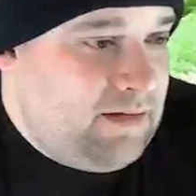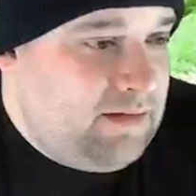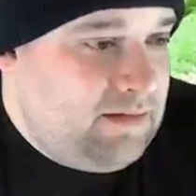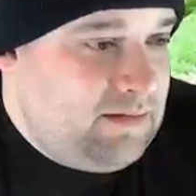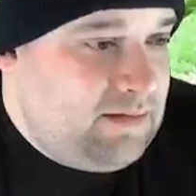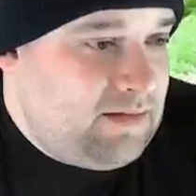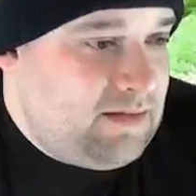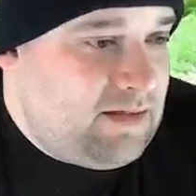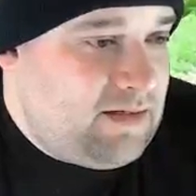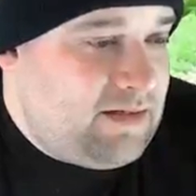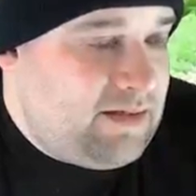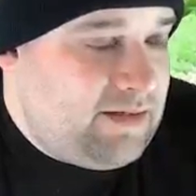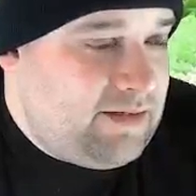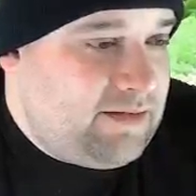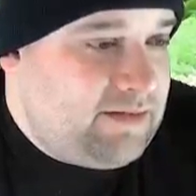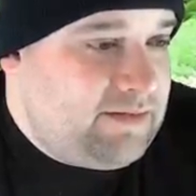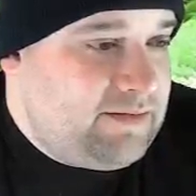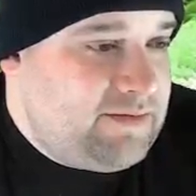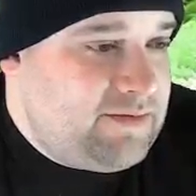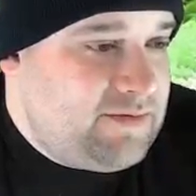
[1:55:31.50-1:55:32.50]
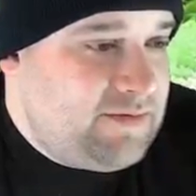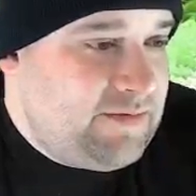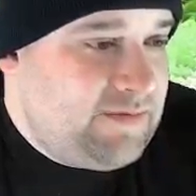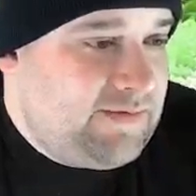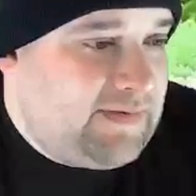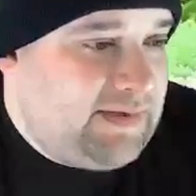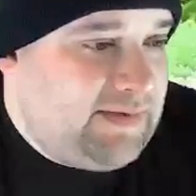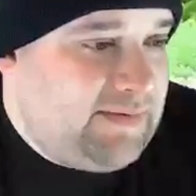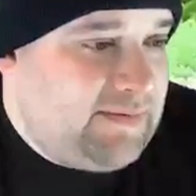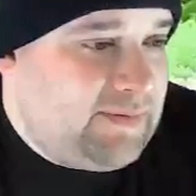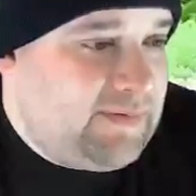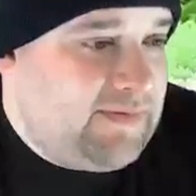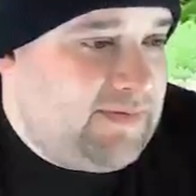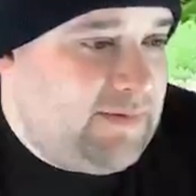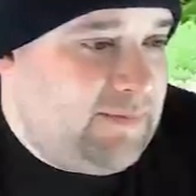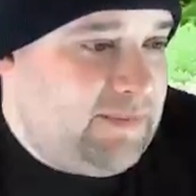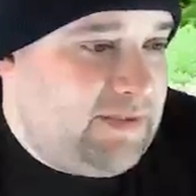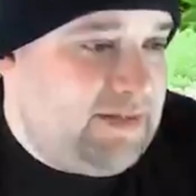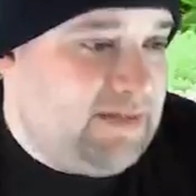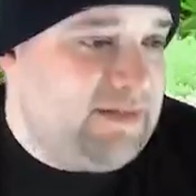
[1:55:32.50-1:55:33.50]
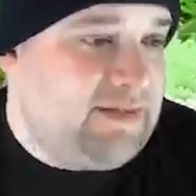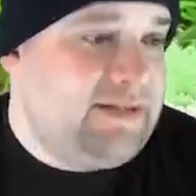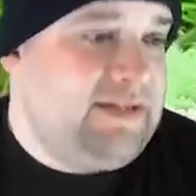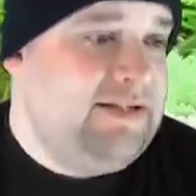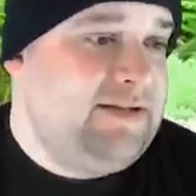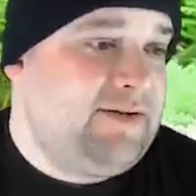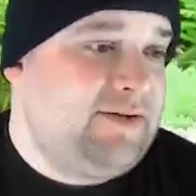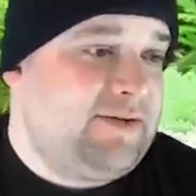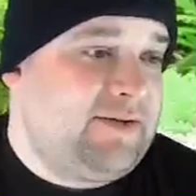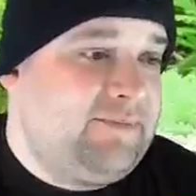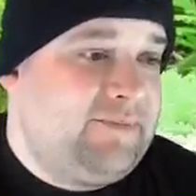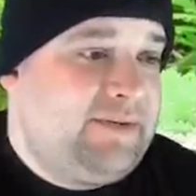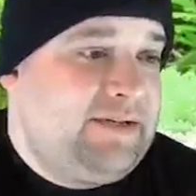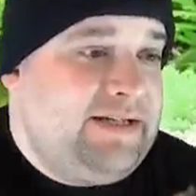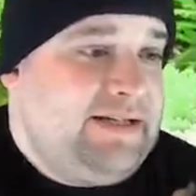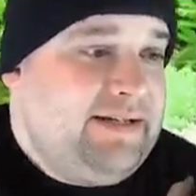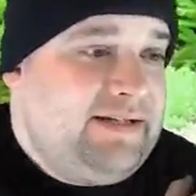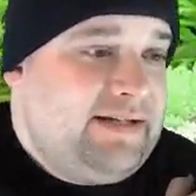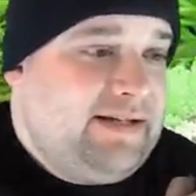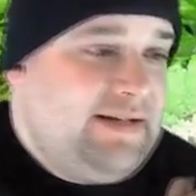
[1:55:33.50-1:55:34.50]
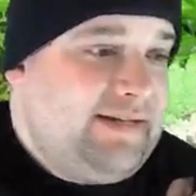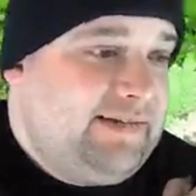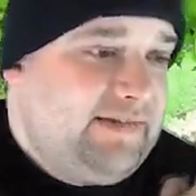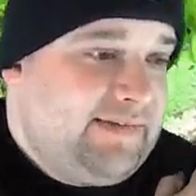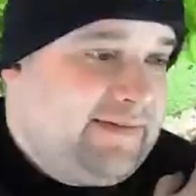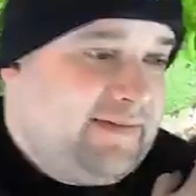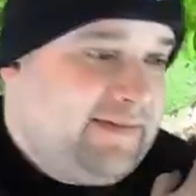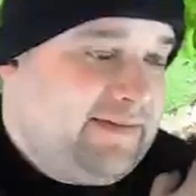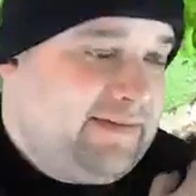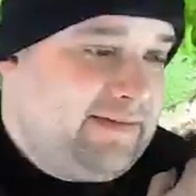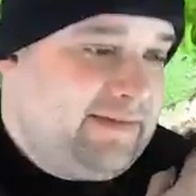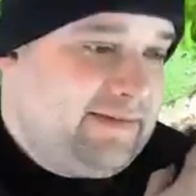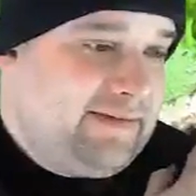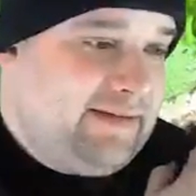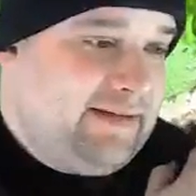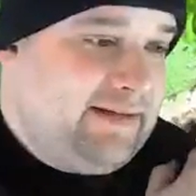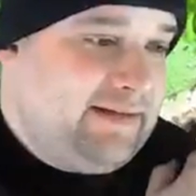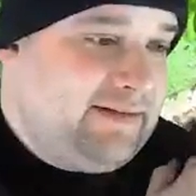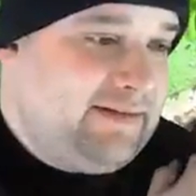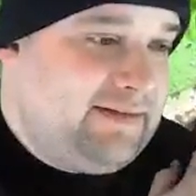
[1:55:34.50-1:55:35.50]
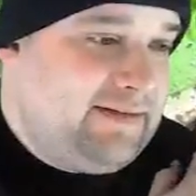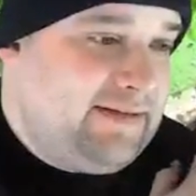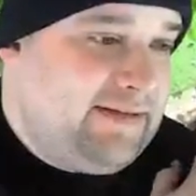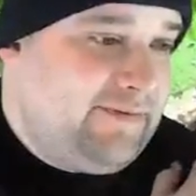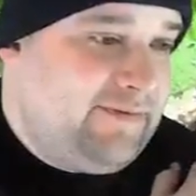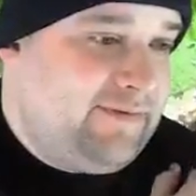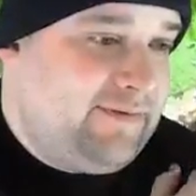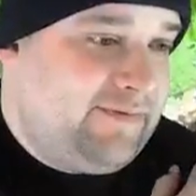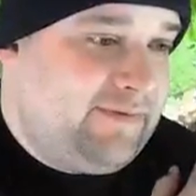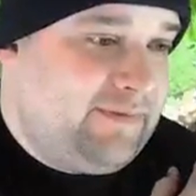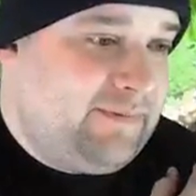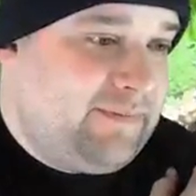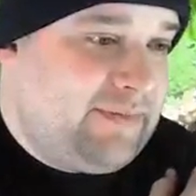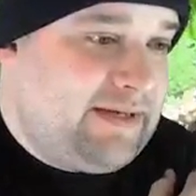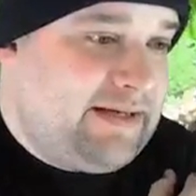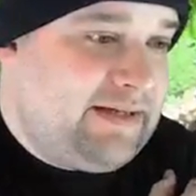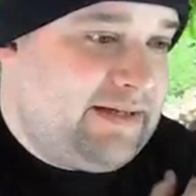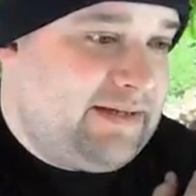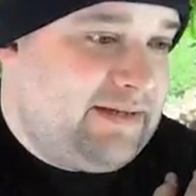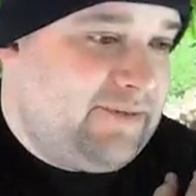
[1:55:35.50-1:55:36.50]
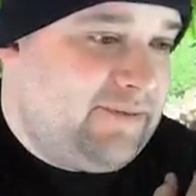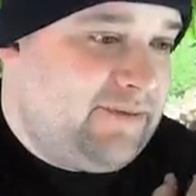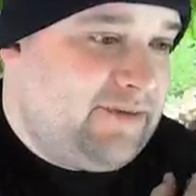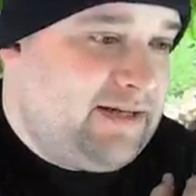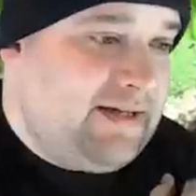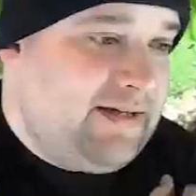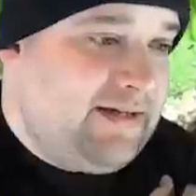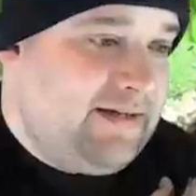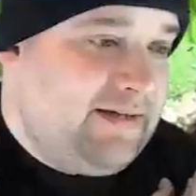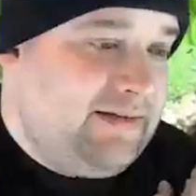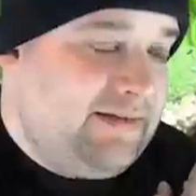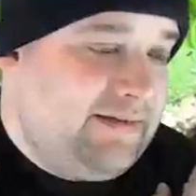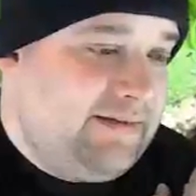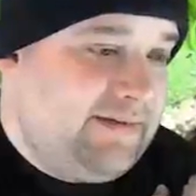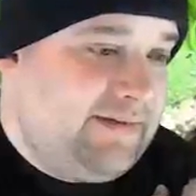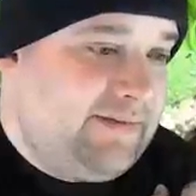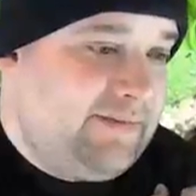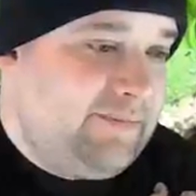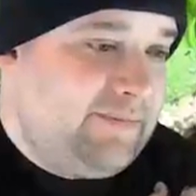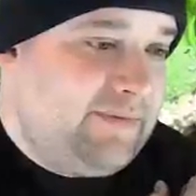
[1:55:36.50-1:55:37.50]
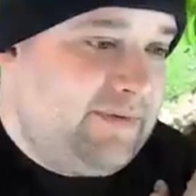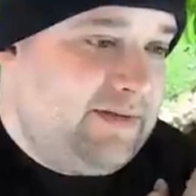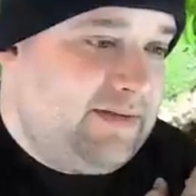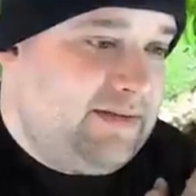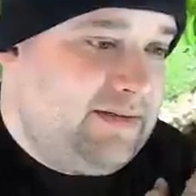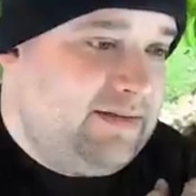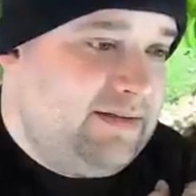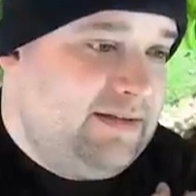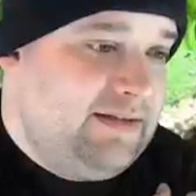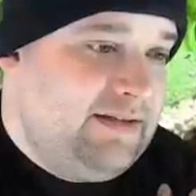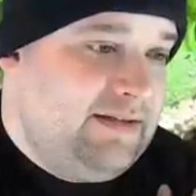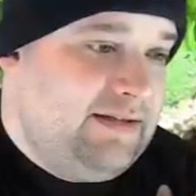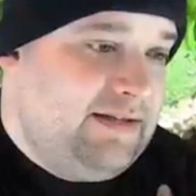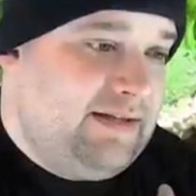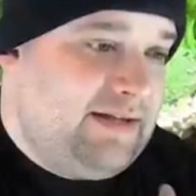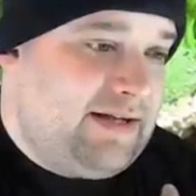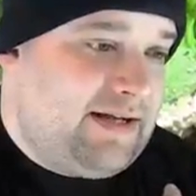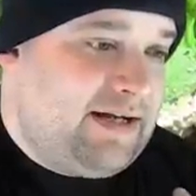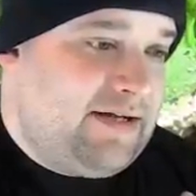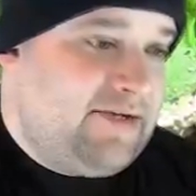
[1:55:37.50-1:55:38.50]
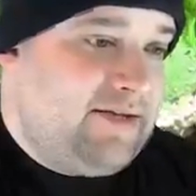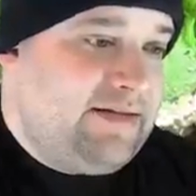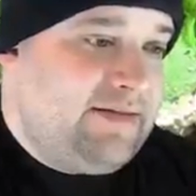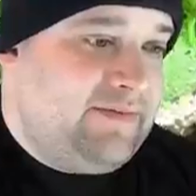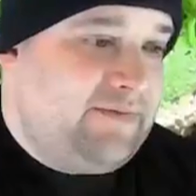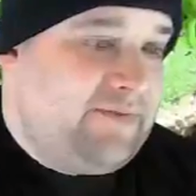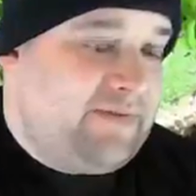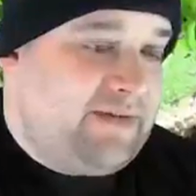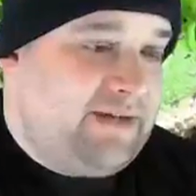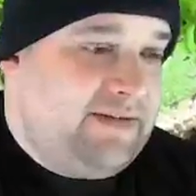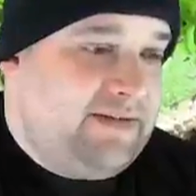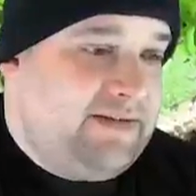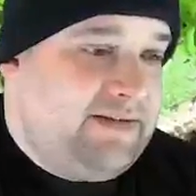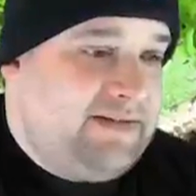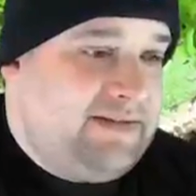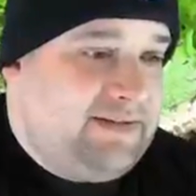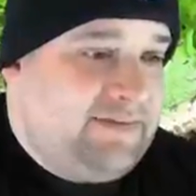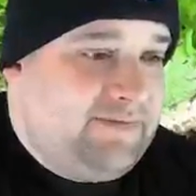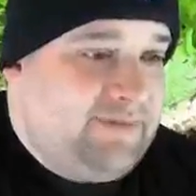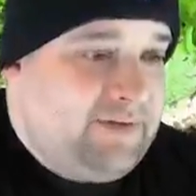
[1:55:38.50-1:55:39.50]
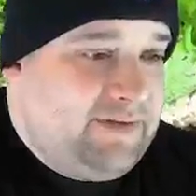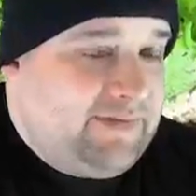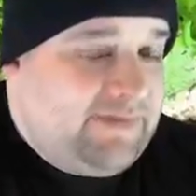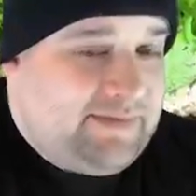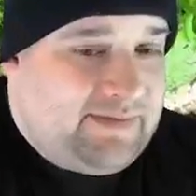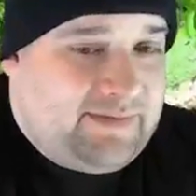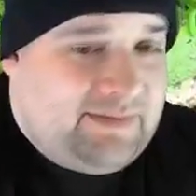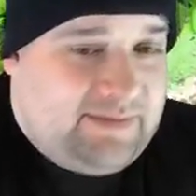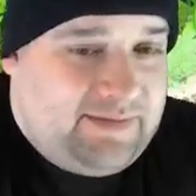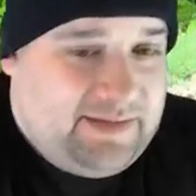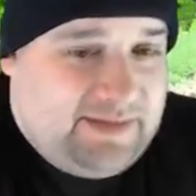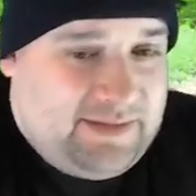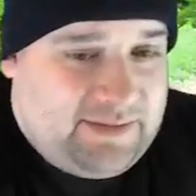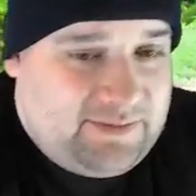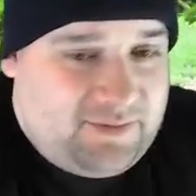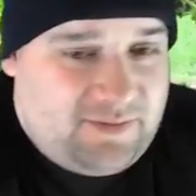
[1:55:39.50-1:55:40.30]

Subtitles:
Joel says, what's your opinion on Eco Complete, and is it different from black and red? Simply, I don't even find the difference in